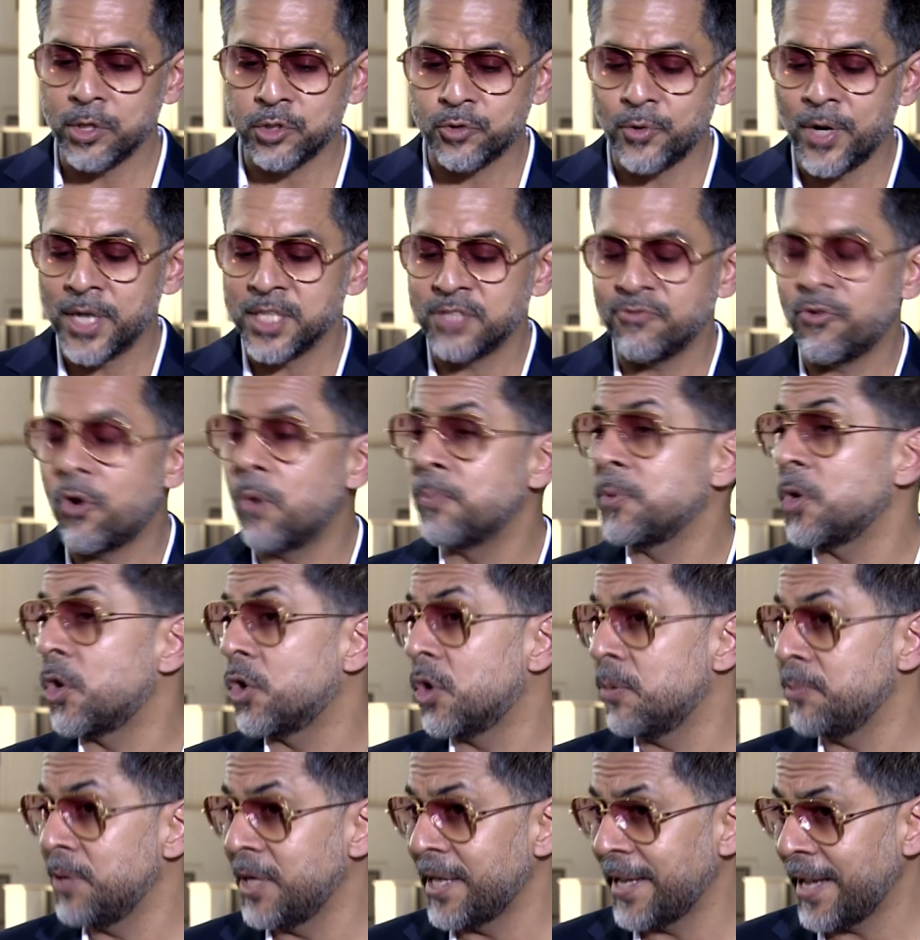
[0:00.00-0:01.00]
will transform your
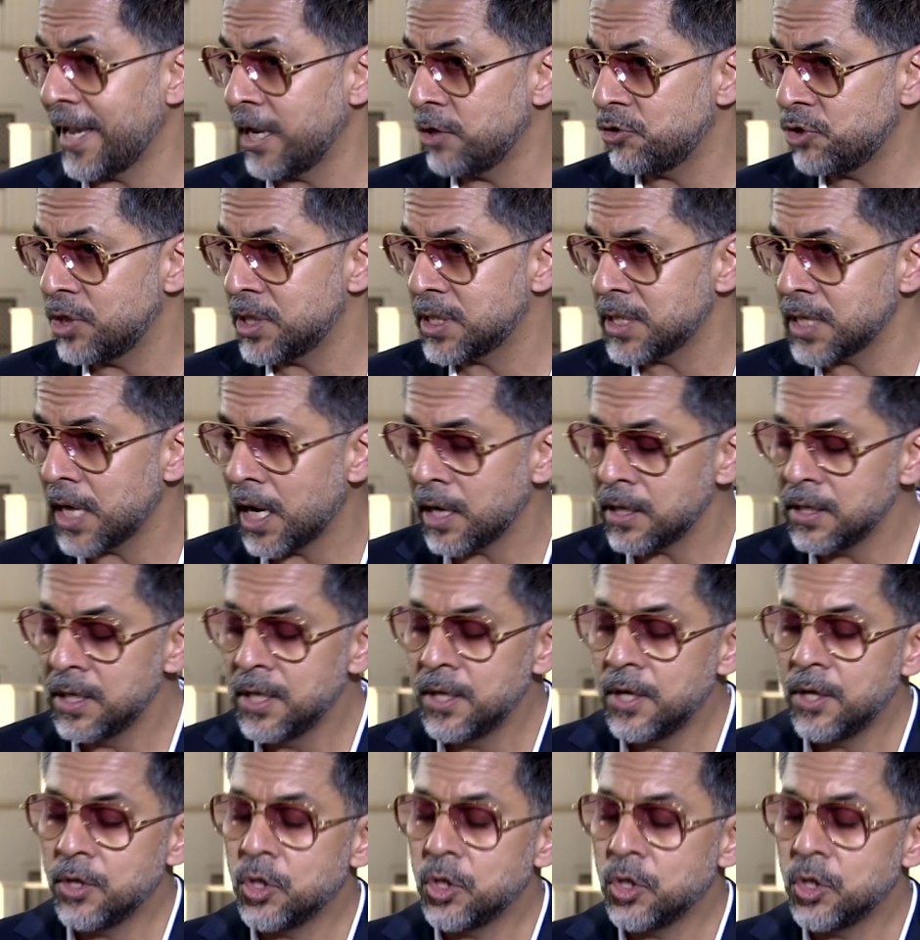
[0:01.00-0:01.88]
communication style.